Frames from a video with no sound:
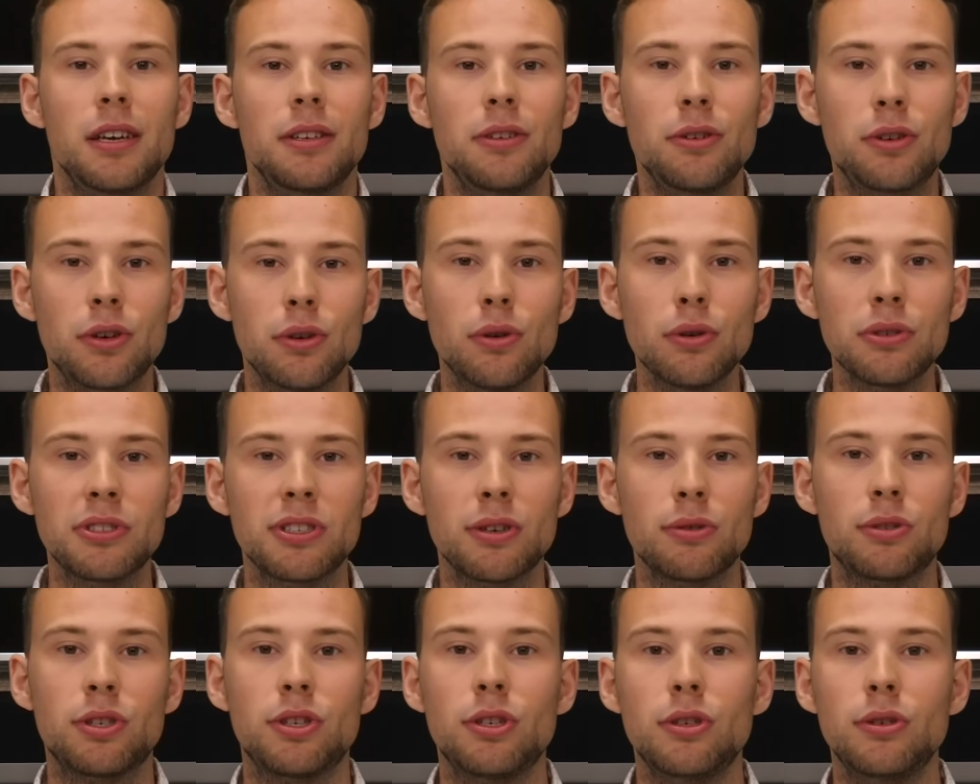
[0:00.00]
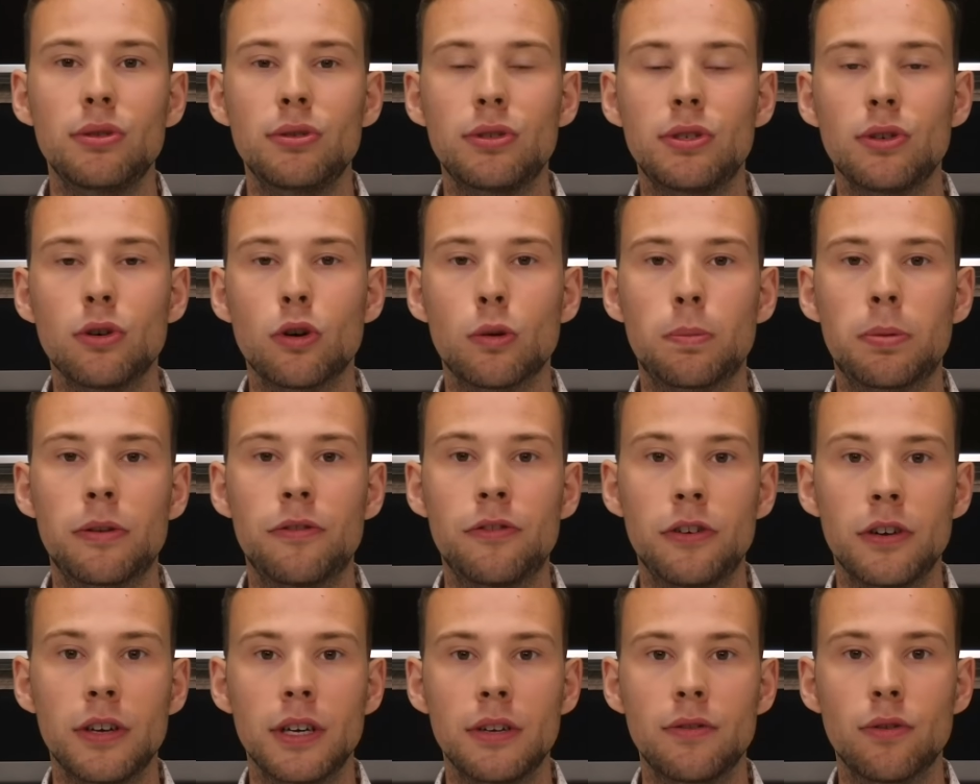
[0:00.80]
You can also choose your
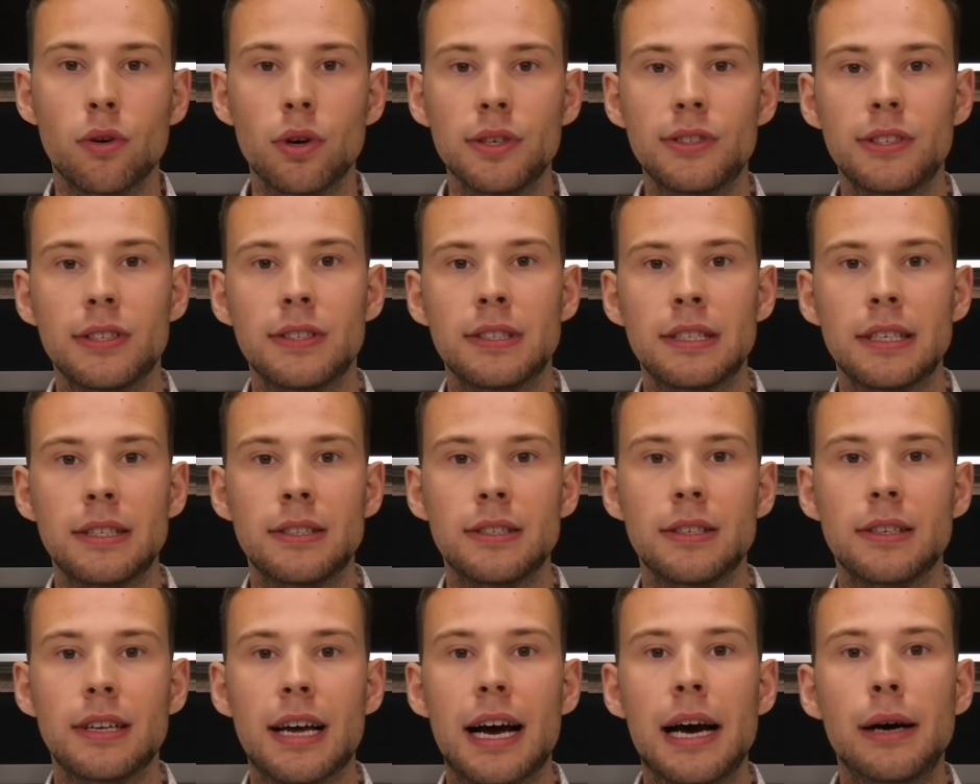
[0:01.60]
preferred voice assistant